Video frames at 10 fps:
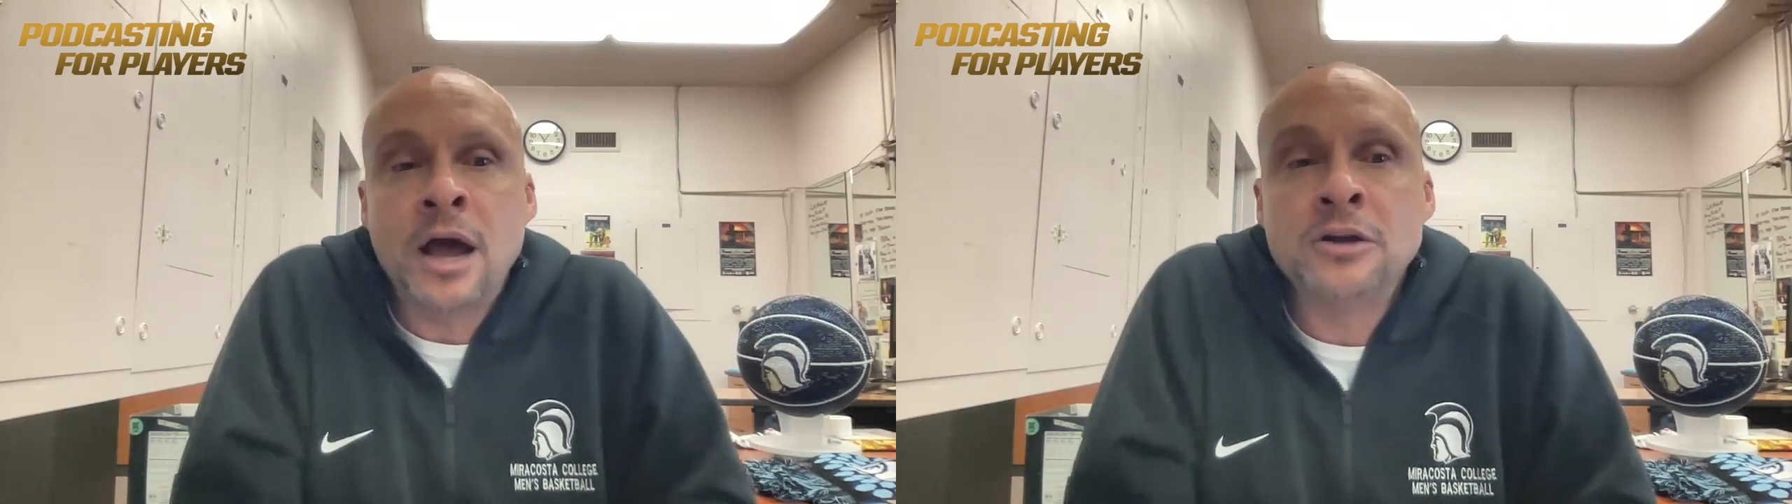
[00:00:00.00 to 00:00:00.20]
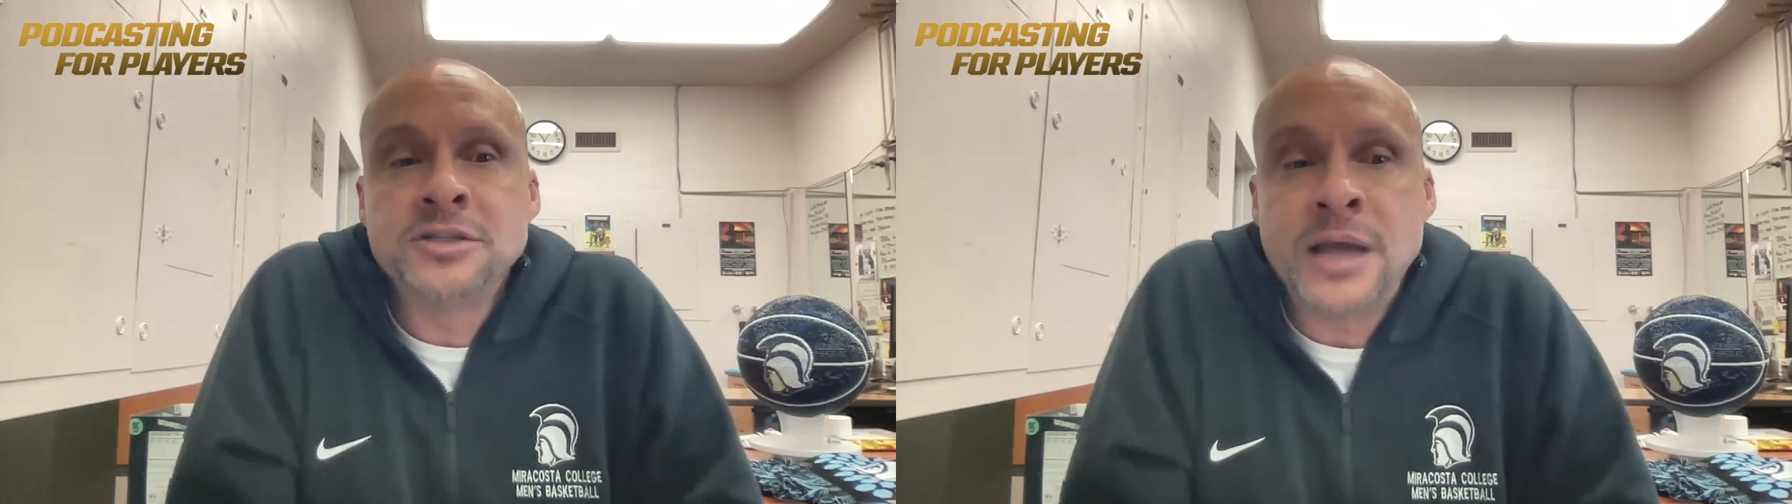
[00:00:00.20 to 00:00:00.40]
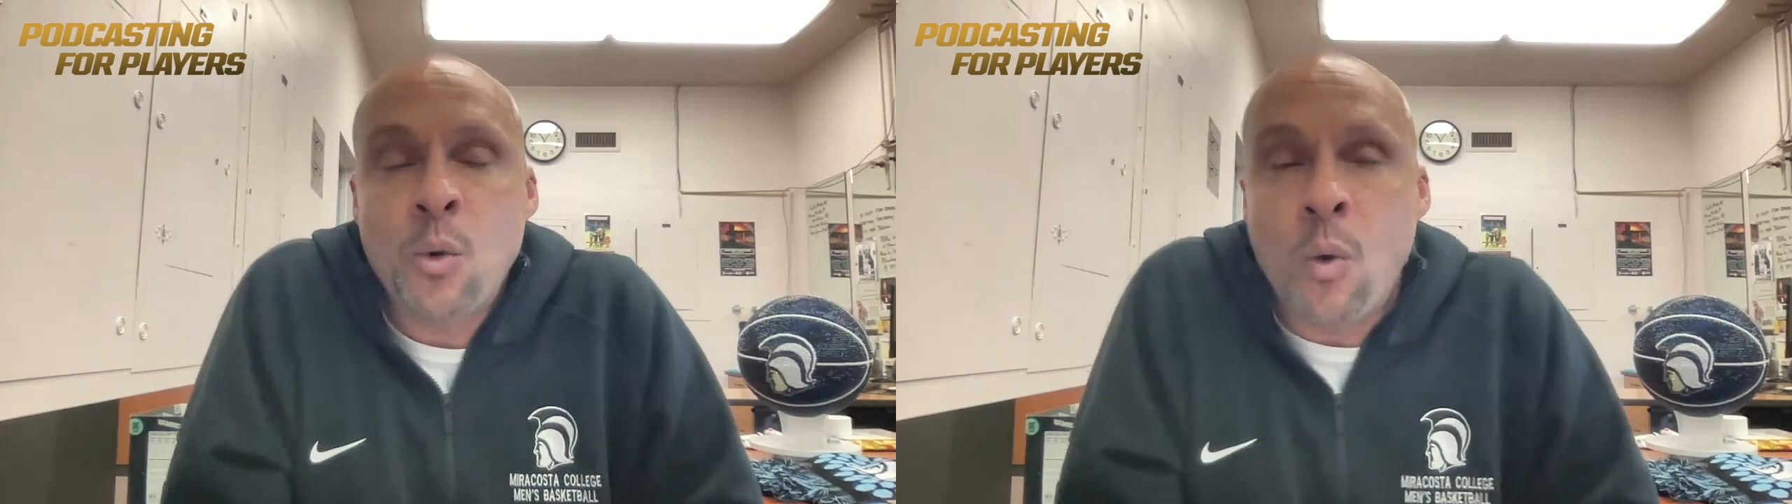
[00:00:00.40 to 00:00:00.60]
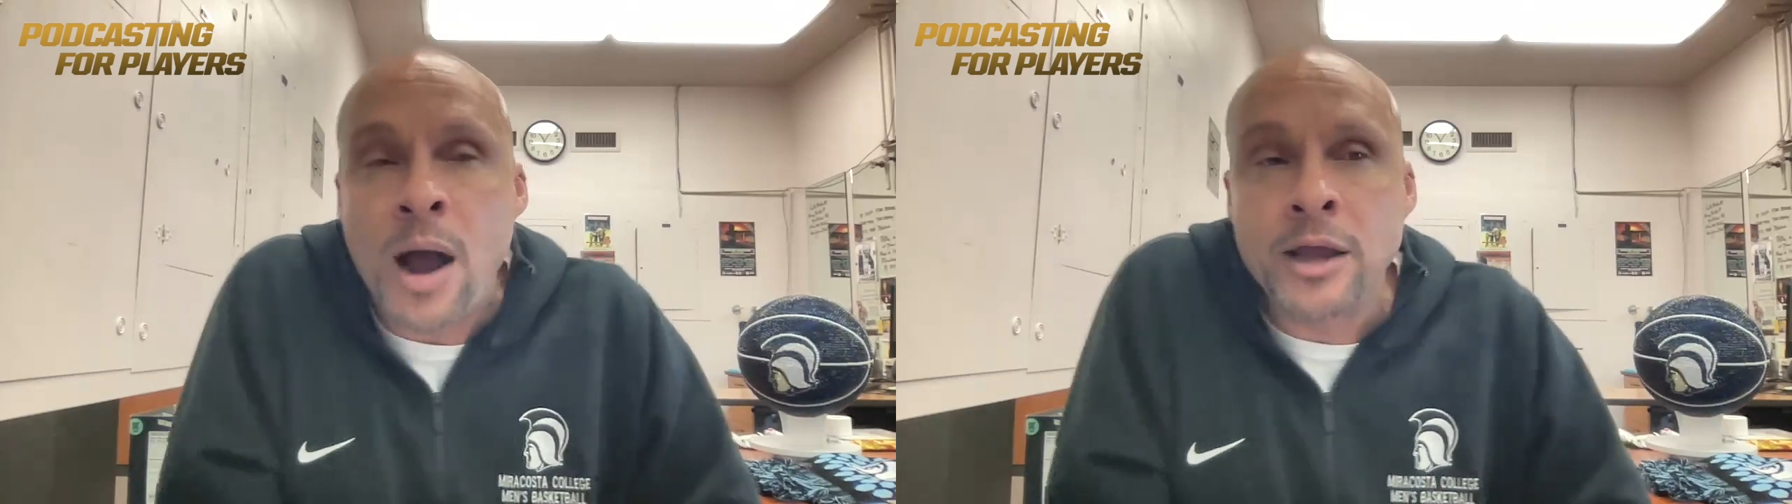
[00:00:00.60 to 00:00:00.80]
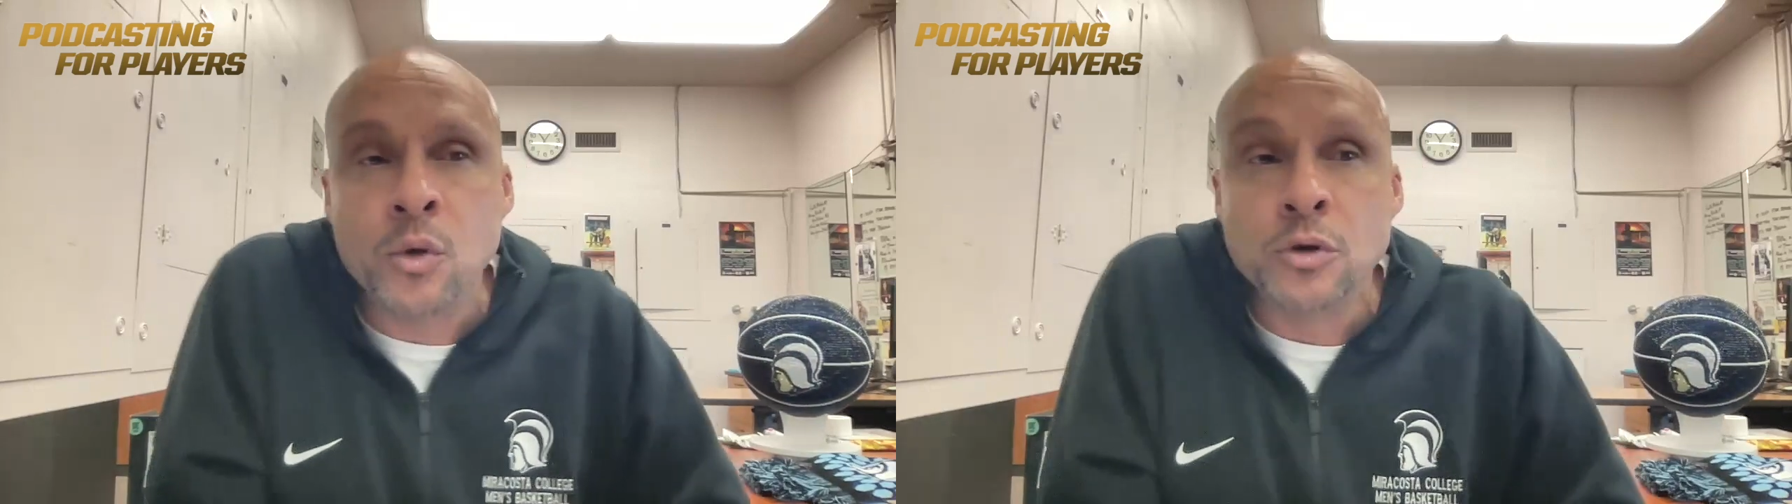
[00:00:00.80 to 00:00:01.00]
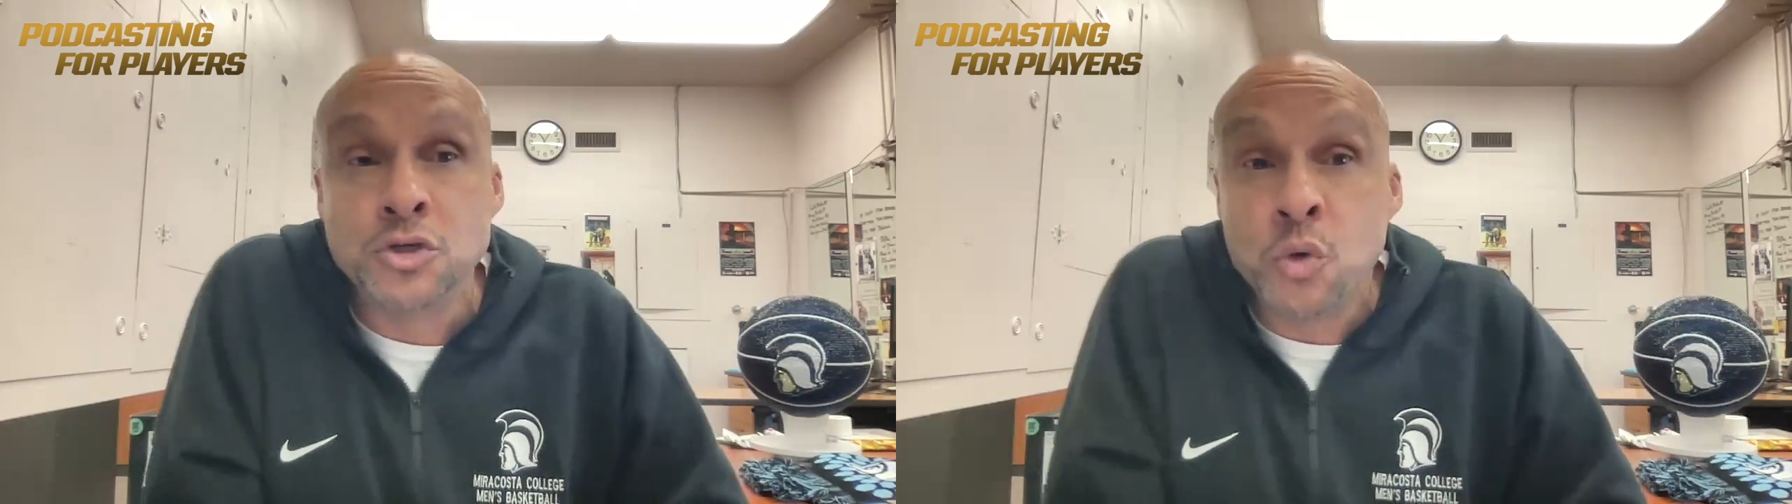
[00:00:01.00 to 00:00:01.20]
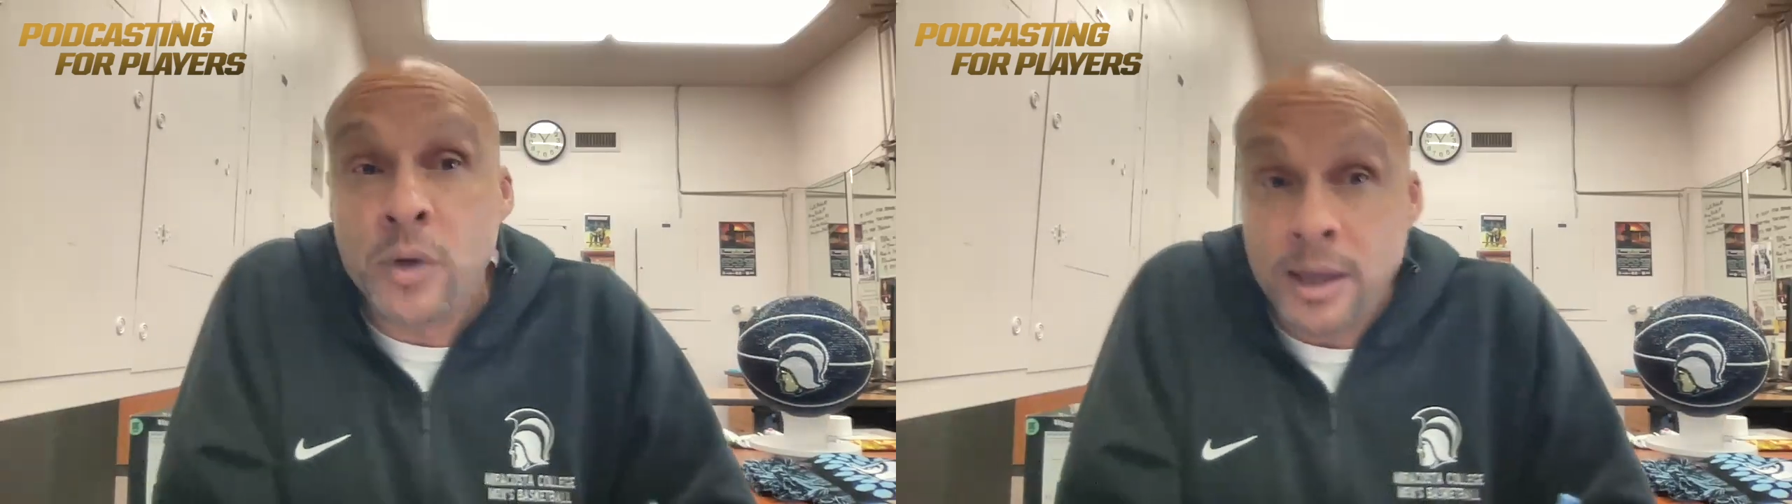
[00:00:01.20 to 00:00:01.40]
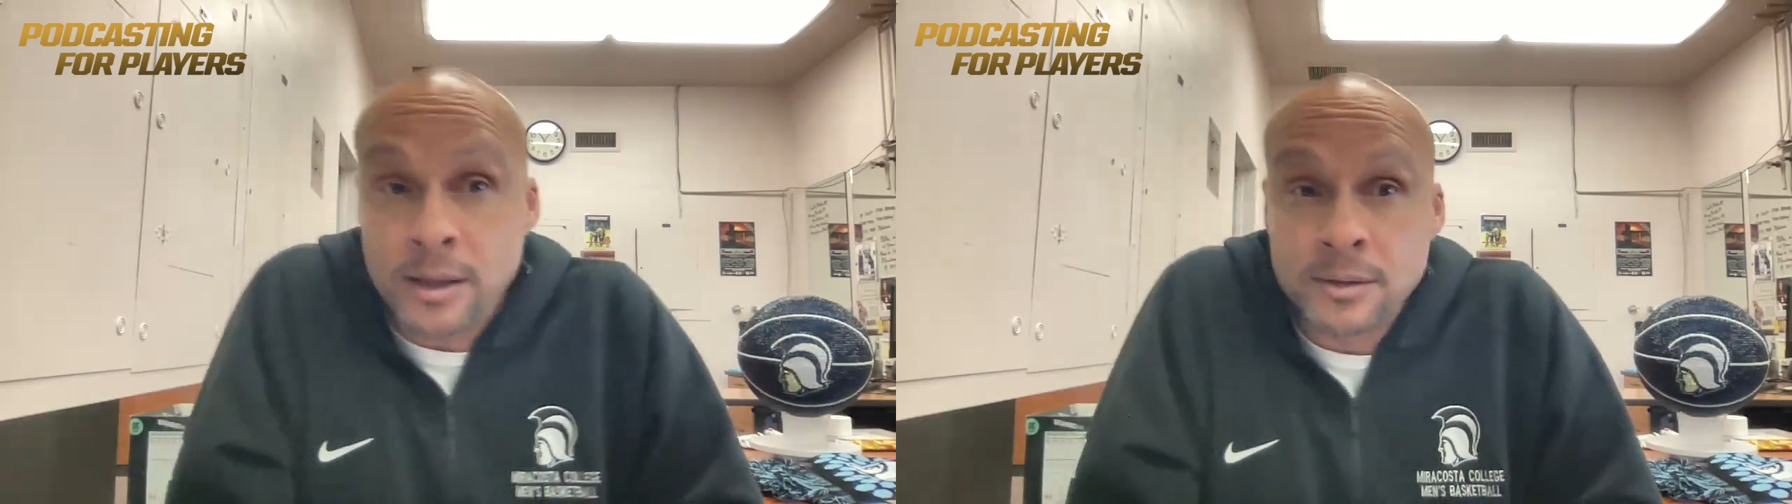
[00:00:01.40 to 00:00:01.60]
understand why you were
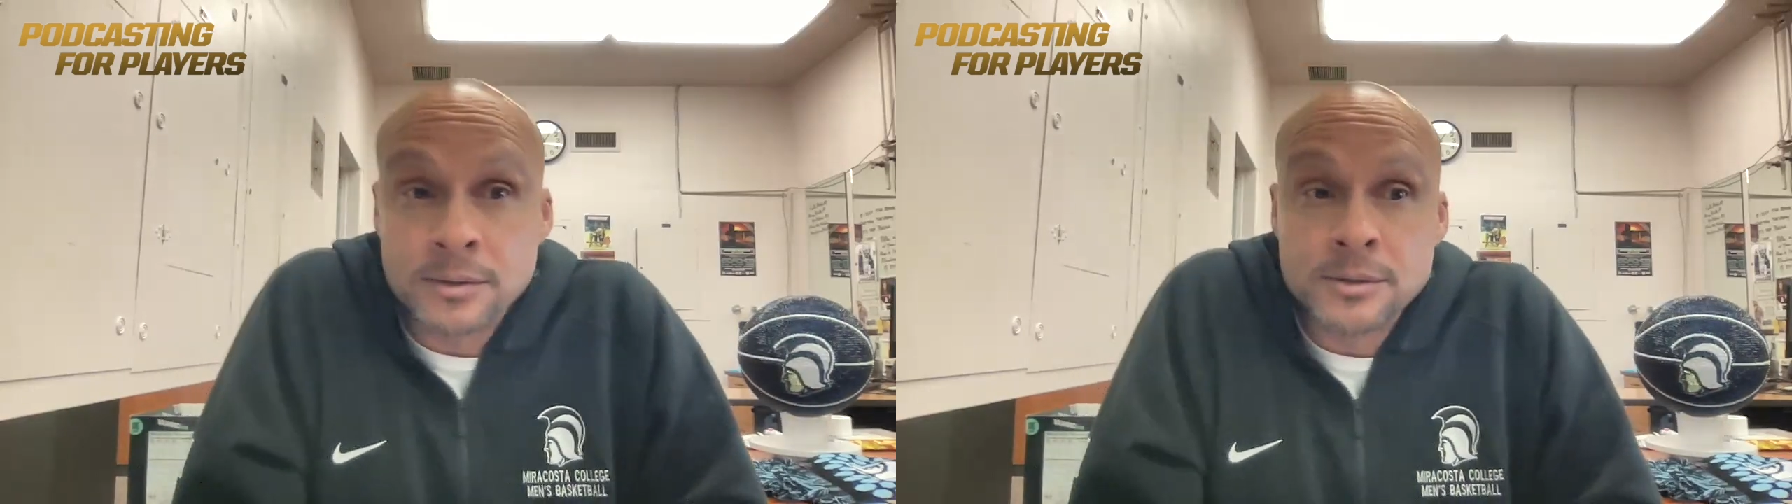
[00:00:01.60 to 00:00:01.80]
doing it,